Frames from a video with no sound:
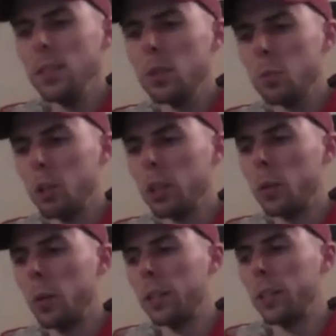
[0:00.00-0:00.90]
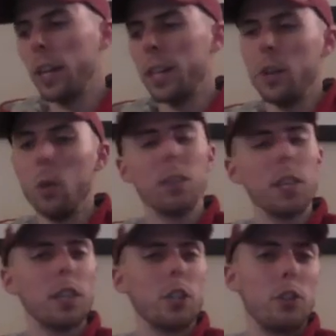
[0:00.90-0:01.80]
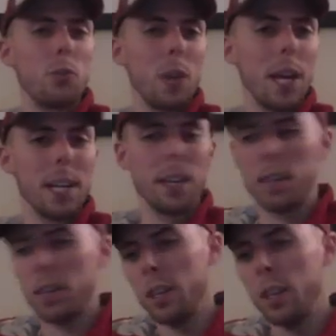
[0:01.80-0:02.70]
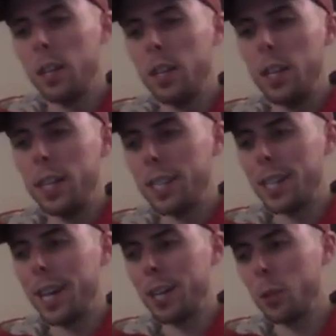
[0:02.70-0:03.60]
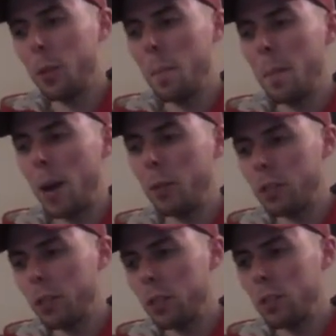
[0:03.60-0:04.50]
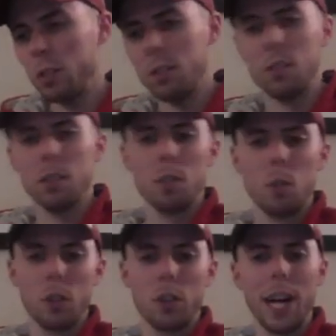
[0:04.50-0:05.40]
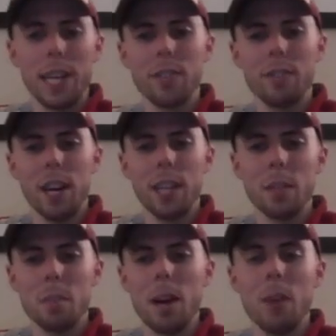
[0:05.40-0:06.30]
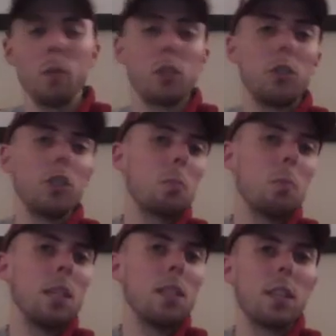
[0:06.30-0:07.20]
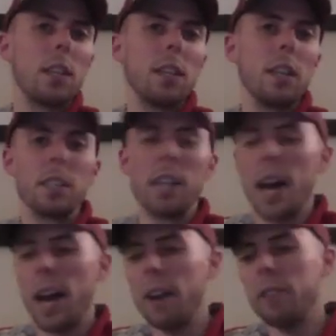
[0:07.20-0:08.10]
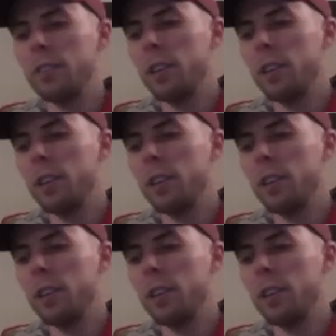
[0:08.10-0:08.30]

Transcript: really quickly. I don't think a drake is an actual mount or classified as a mount, which just means that it doesn't have